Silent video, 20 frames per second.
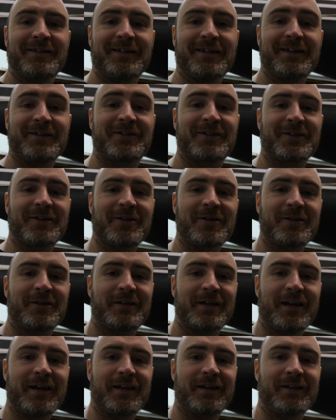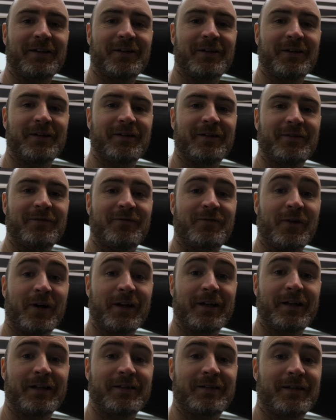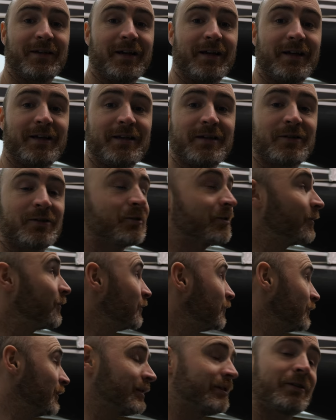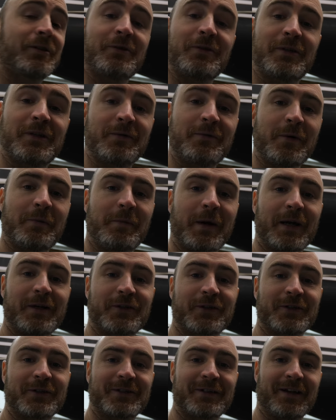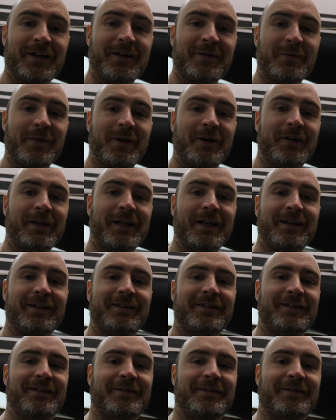It's another day, Friday today, so let's go and see what Patrick's done up there again.